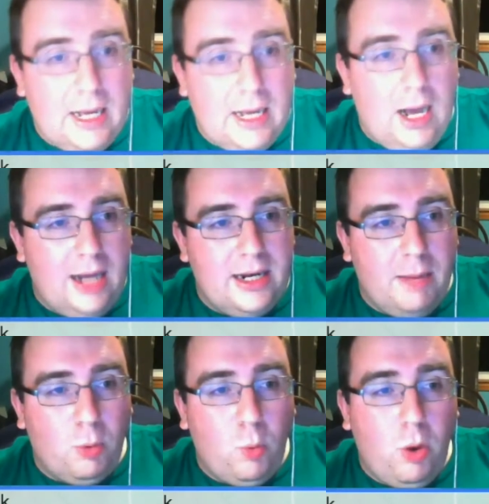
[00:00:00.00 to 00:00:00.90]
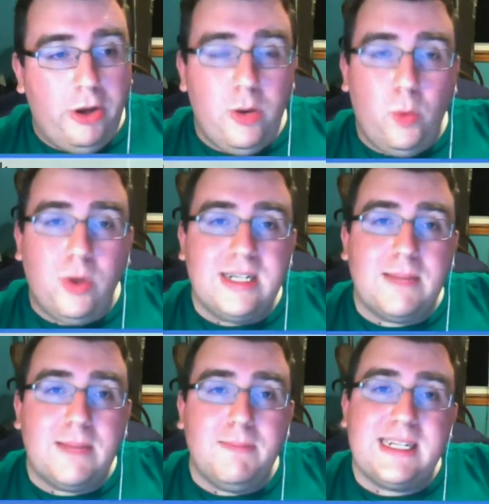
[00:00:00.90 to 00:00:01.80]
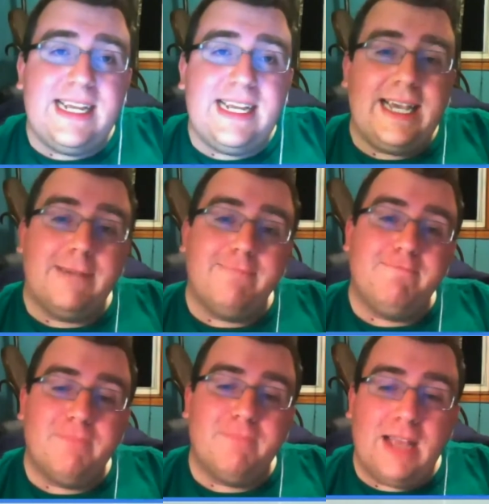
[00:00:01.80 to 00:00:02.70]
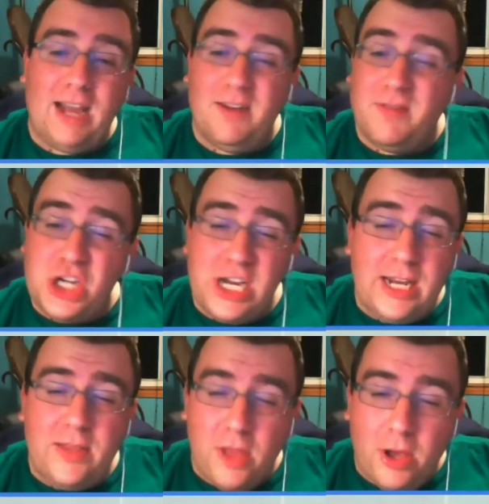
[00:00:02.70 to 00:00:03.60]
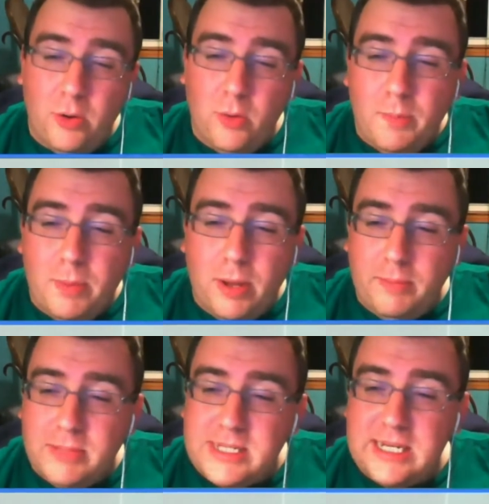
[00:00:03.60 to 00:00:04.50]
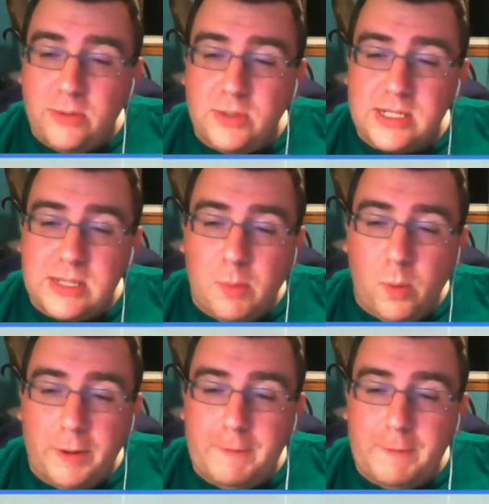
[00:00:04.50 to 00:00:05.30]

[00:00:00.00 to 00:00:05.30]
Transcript: Number 1 was Mystique. Kind of cheating, though, but Mystique was number 1.